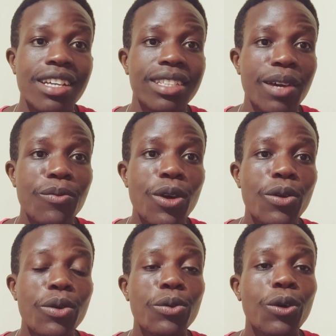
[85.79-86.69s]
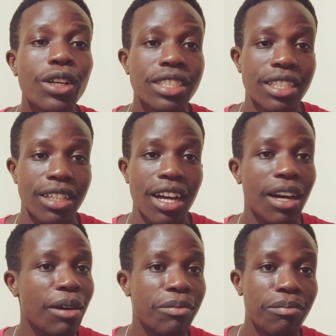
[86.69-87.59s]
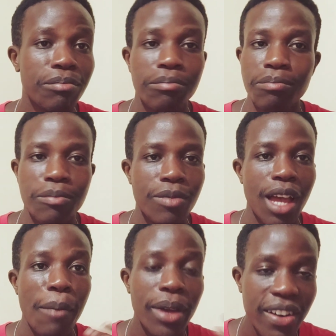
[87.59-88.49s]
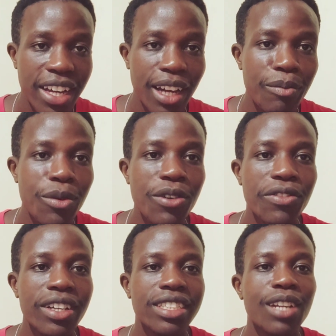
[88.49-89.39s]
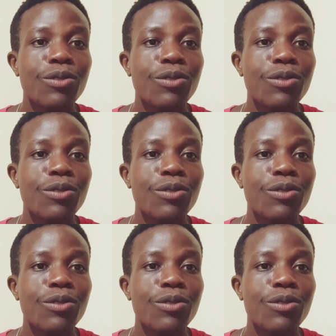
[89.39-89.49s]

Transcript: The same way we watch American movies,